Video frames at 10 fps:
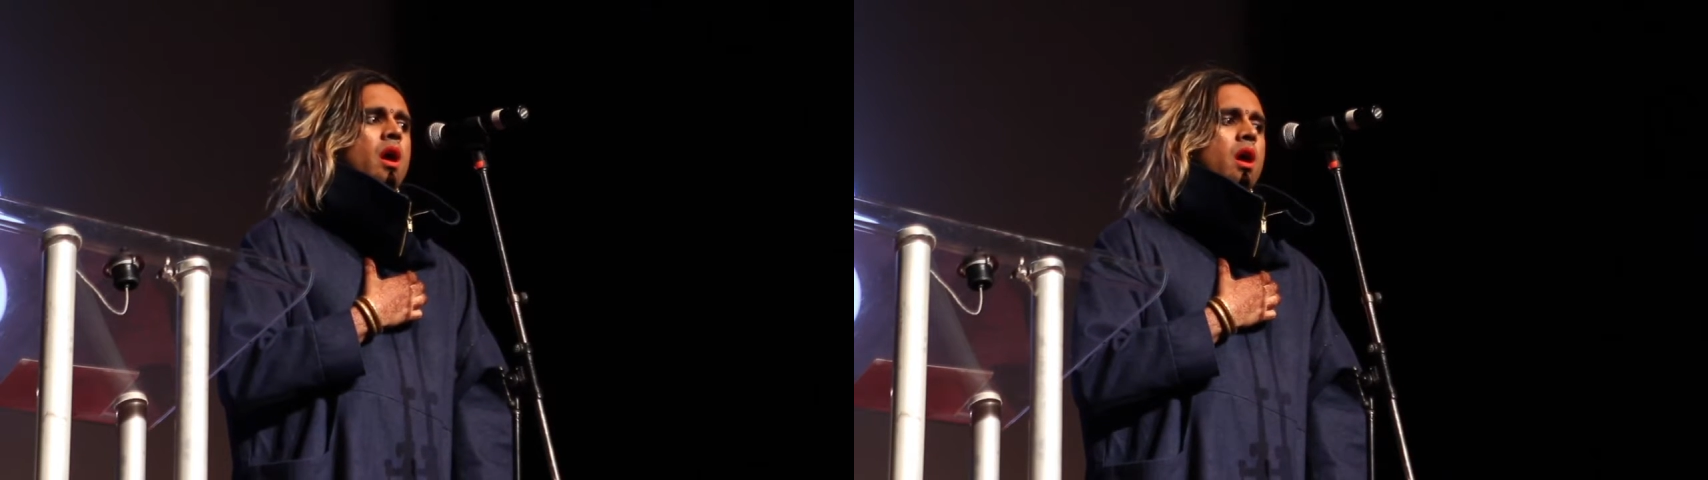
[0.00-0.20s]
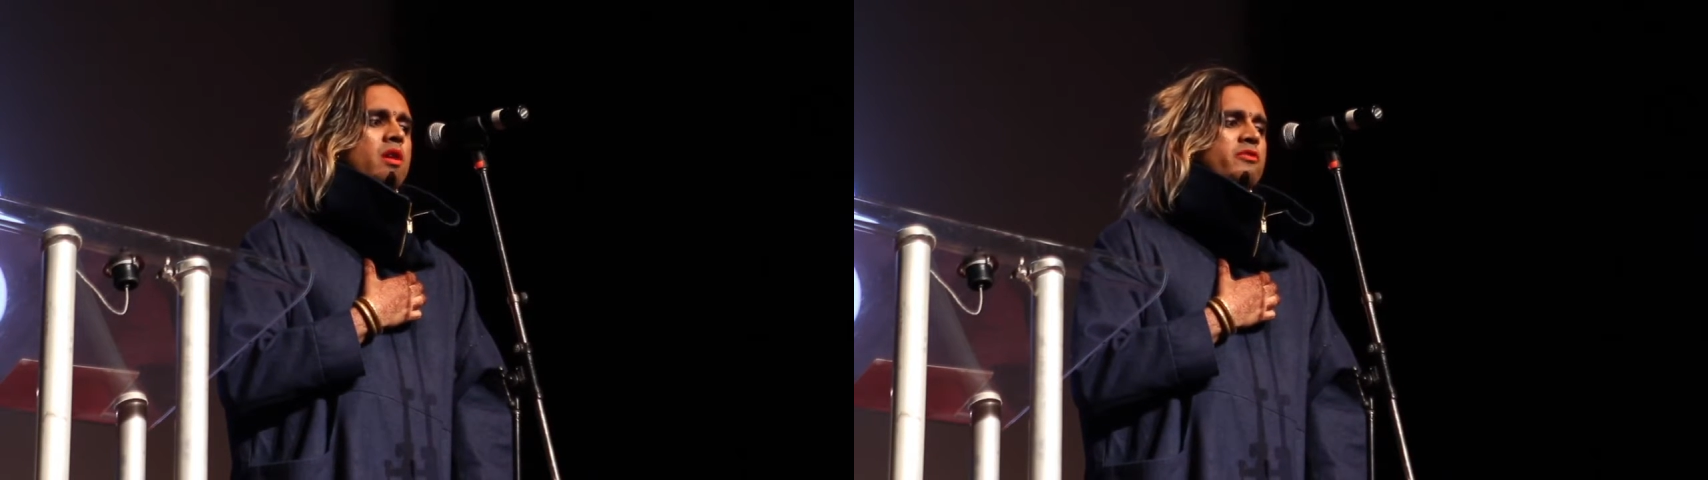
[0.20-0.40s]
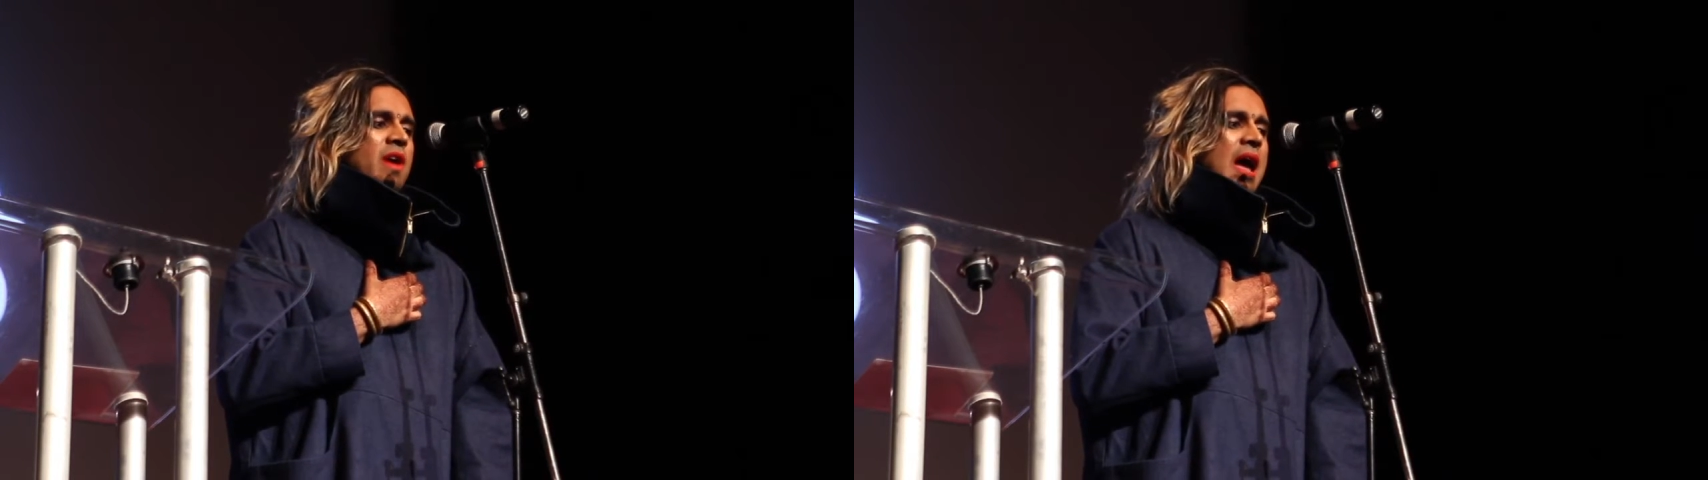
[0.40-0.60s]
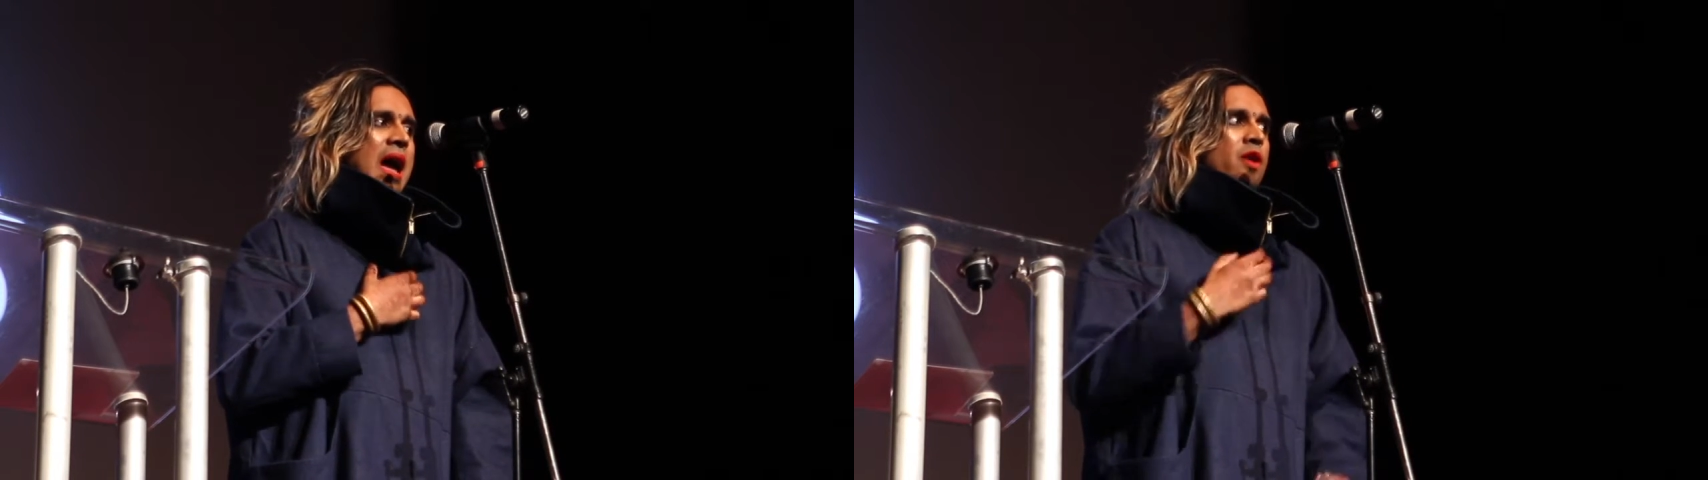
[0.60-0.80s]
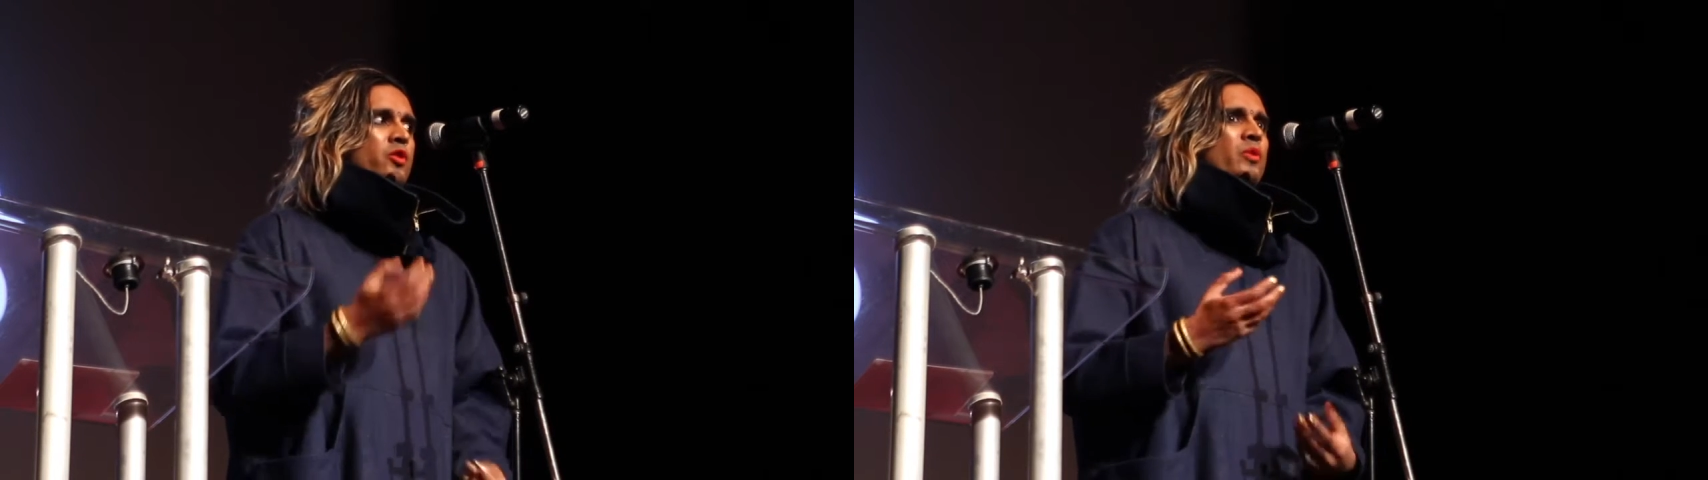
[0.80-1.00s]
of
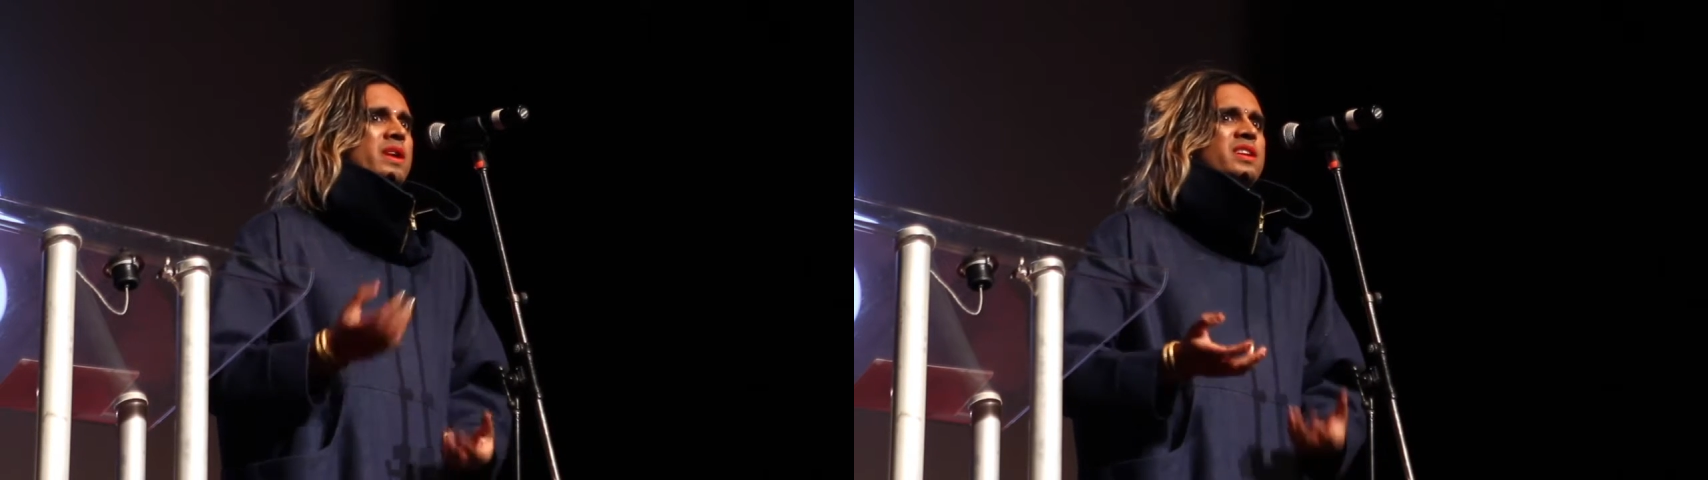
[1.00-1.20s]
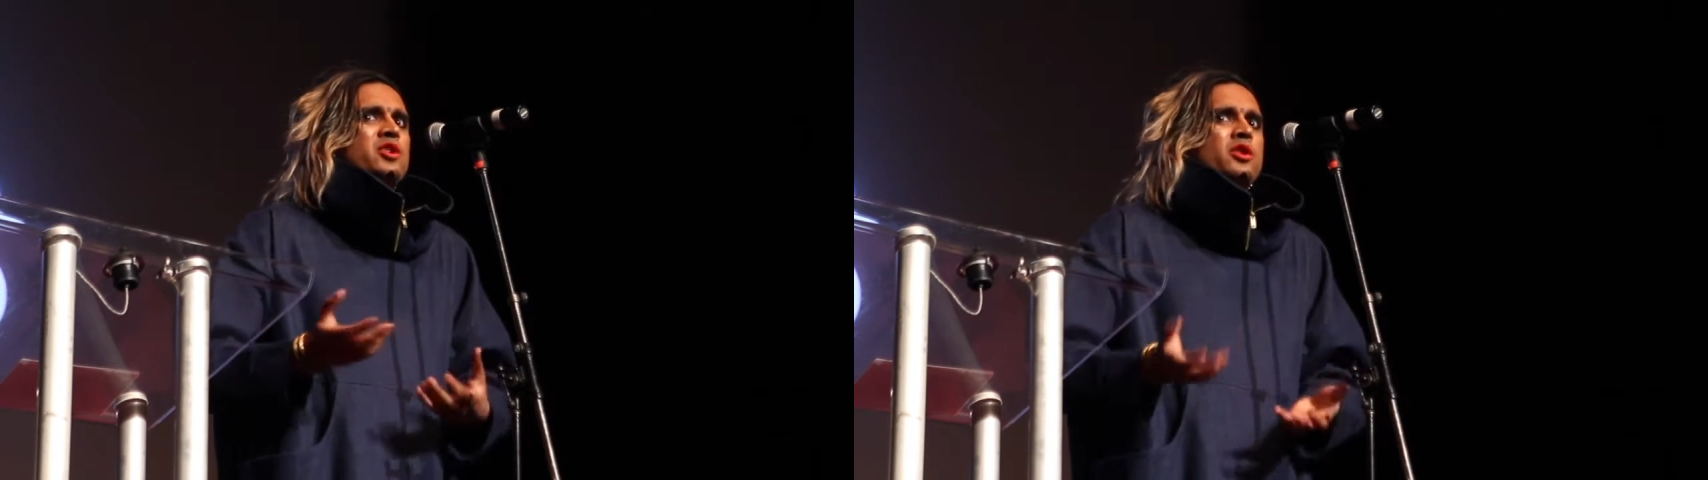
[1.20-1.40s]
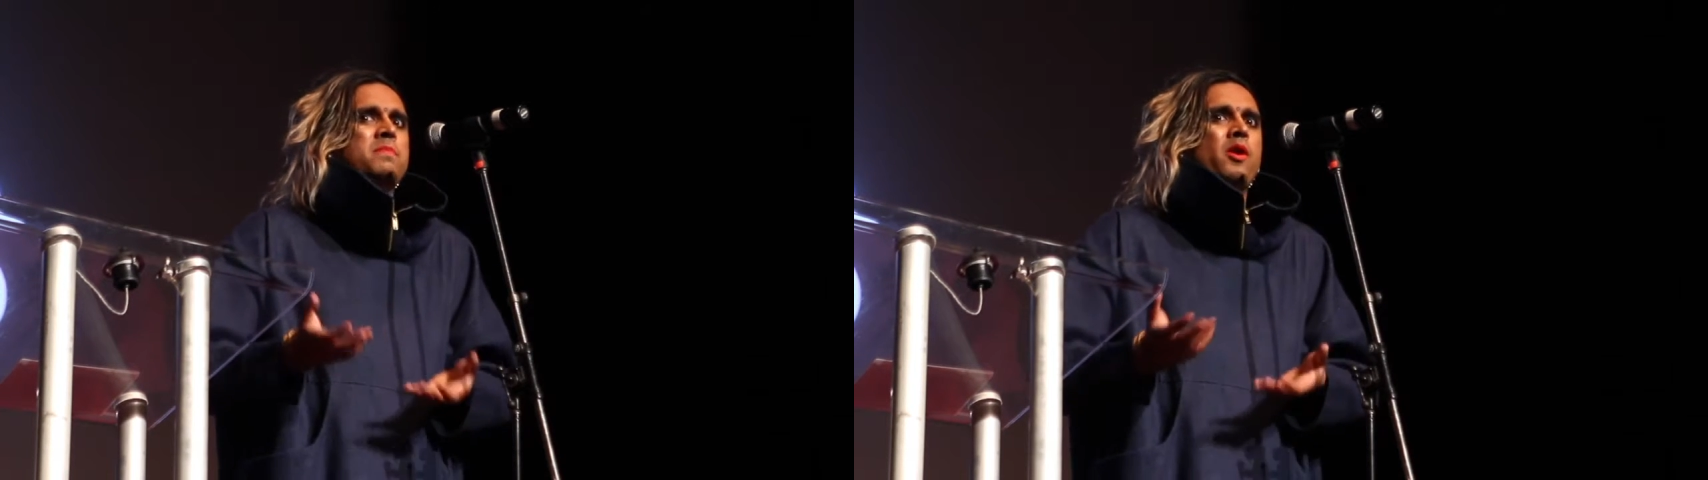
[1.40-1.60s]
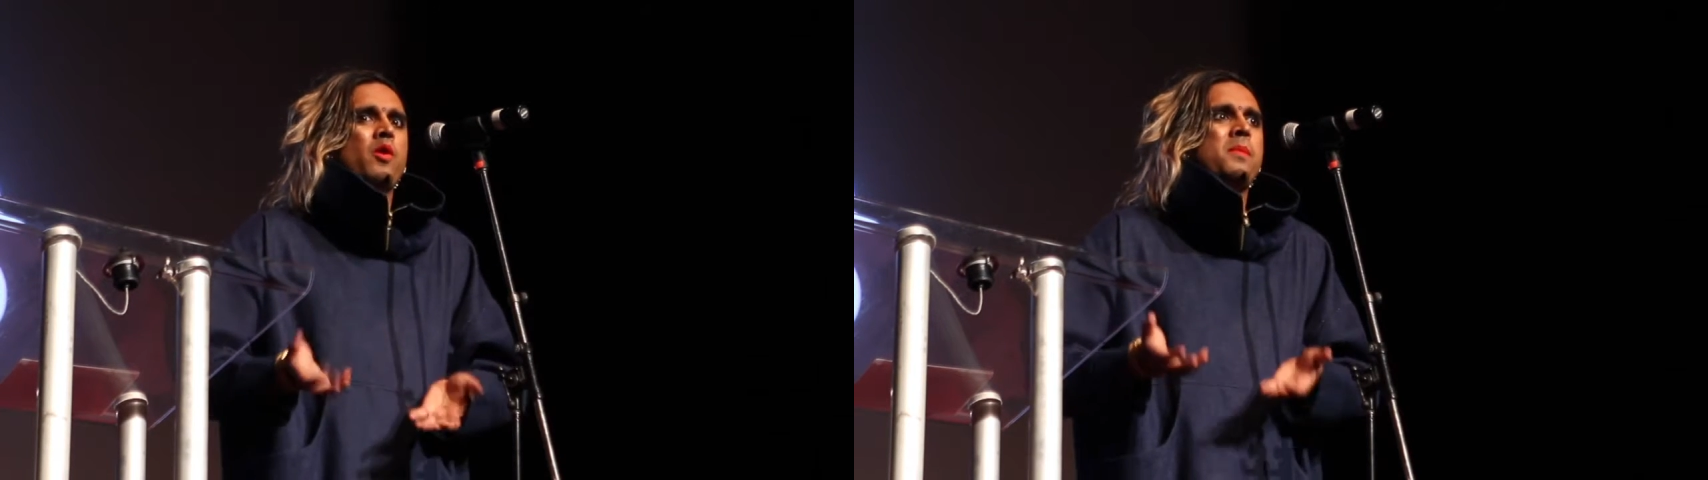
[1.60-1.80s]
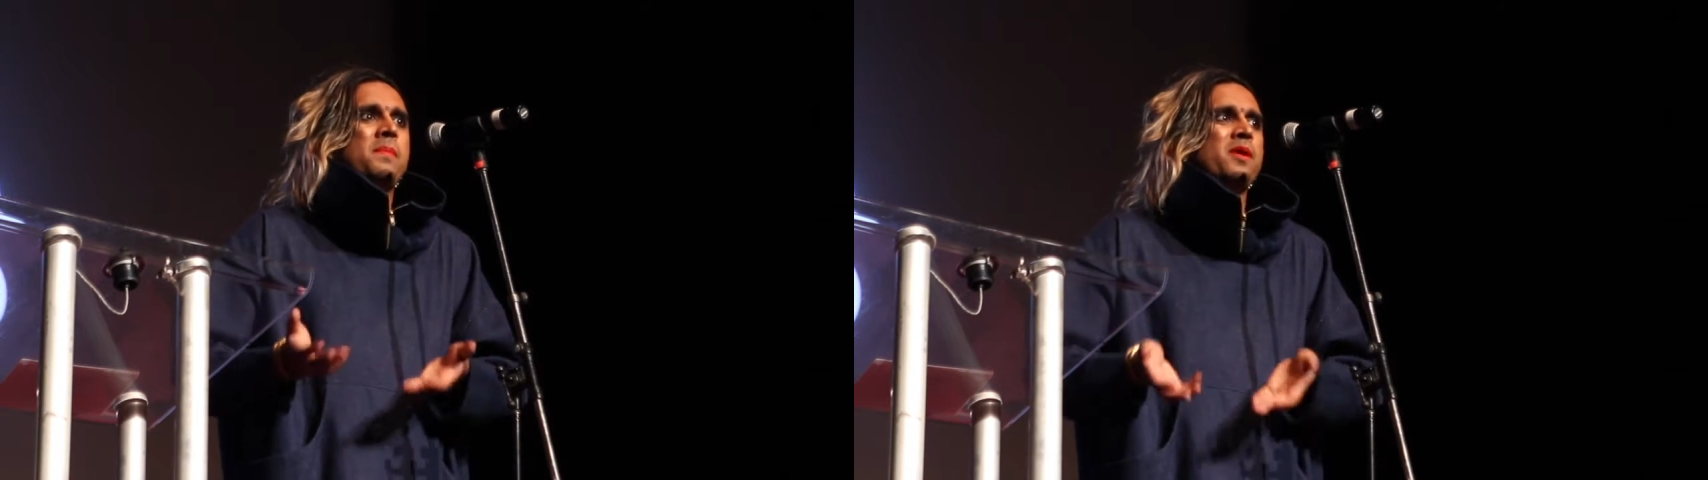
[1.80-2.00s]
how to write a good
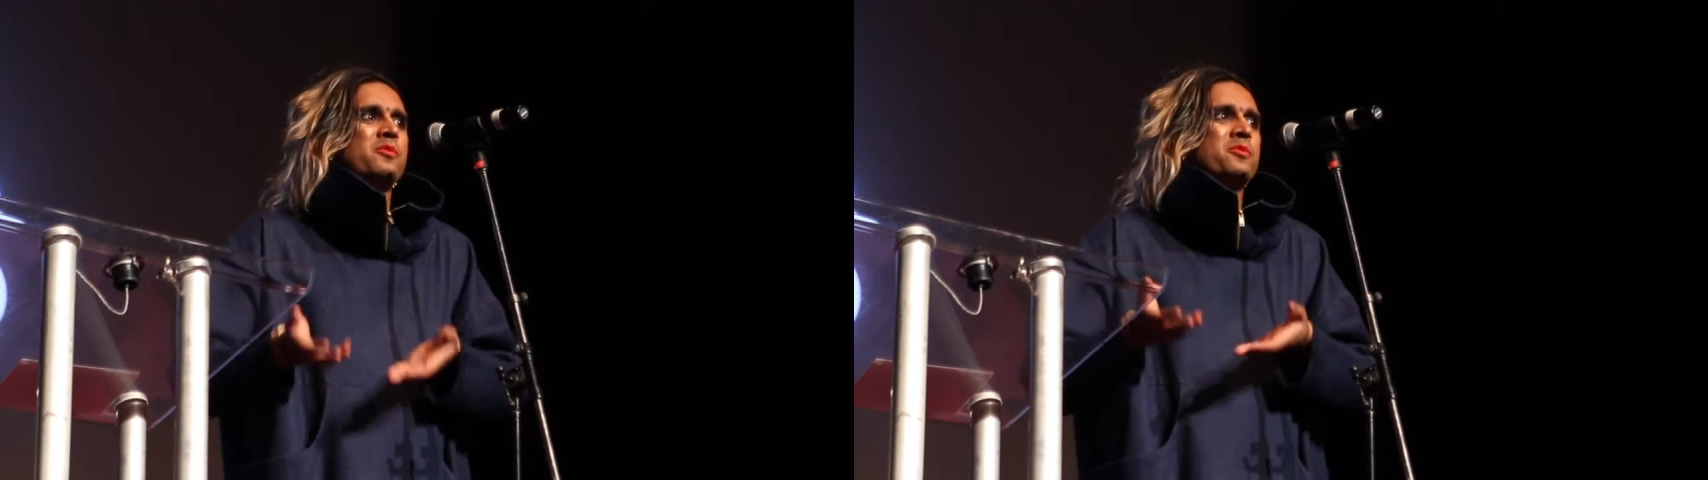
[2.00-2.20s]
poem about